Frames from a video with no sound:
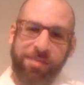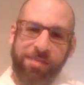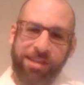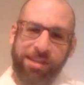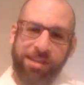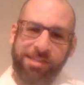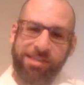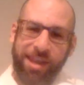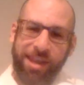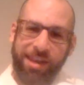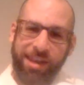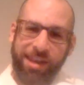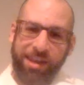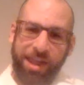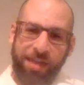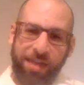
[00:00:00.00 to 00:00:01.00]
man
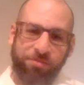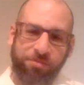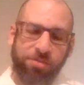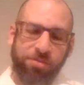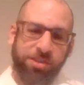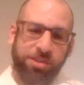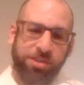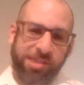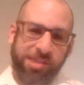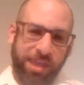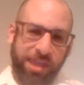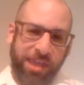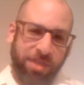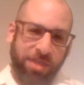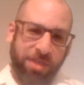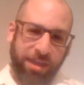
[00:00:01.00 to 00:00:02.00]
standing after the
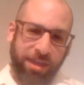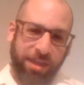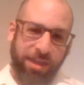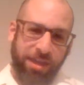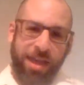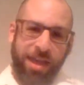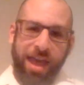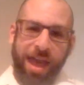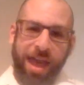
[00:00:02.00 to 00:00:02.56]
Sting thing